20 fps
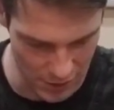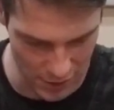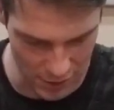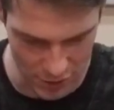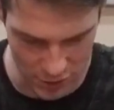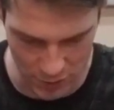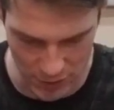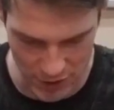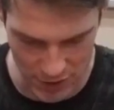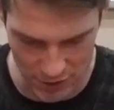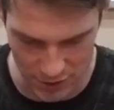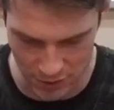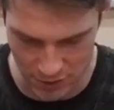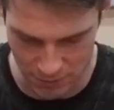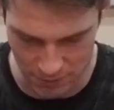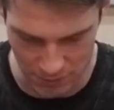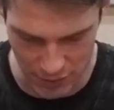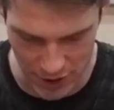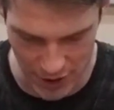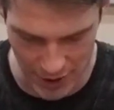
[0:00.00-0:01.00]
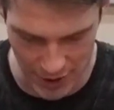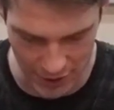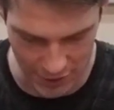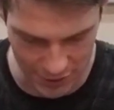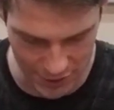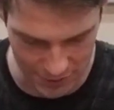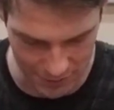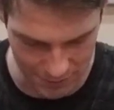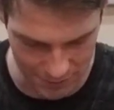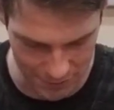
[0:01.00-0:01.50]
tweezers and pliers,
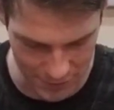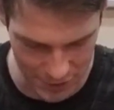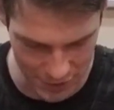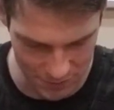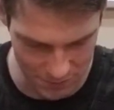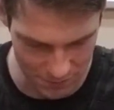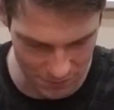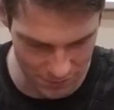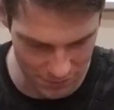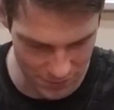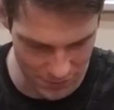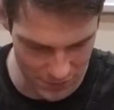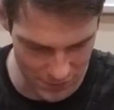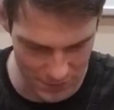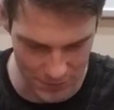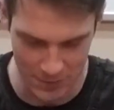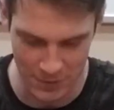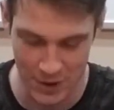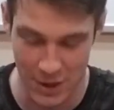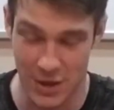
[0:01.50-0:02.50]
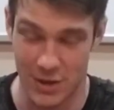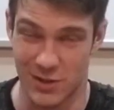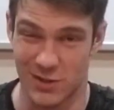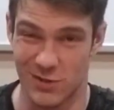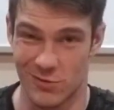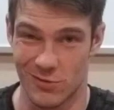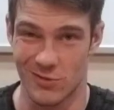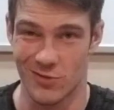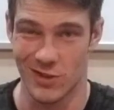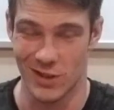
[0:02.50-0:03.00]
and just a lot of
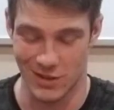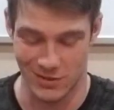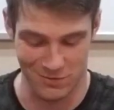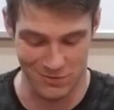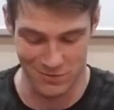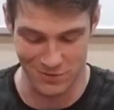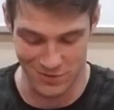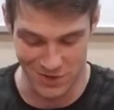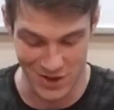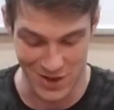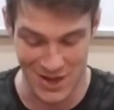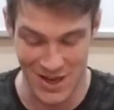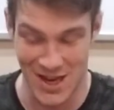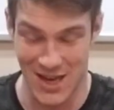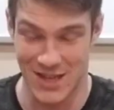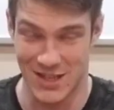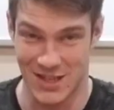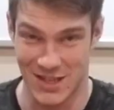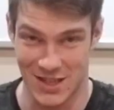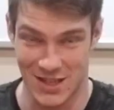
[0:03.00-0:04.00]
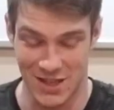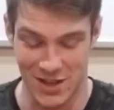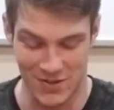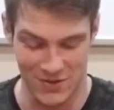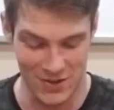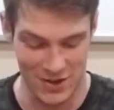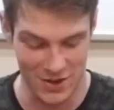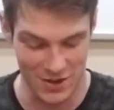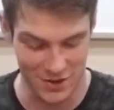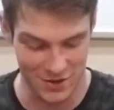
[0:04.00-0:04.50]
nasty stuff
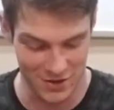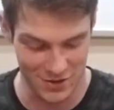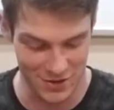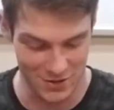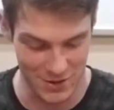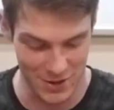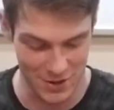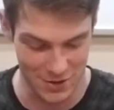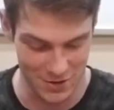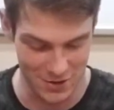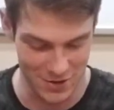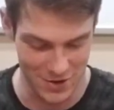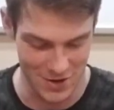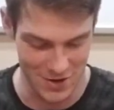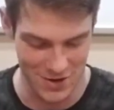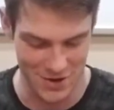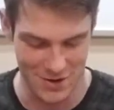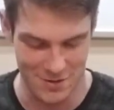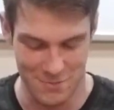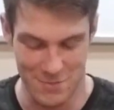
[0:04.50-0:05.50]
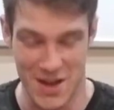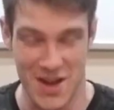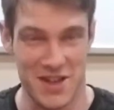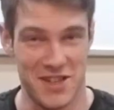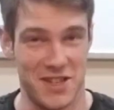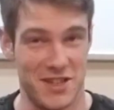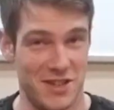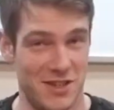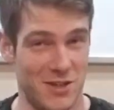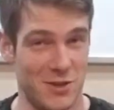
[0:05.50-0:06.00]
in here.
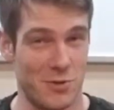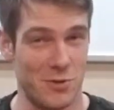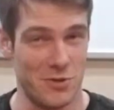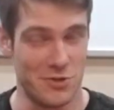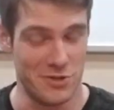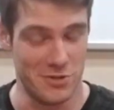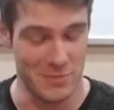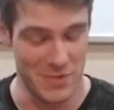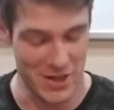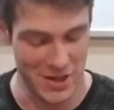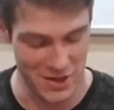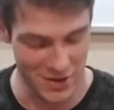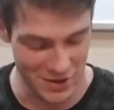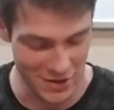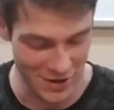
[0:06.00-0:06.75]
Medicine is torture, man.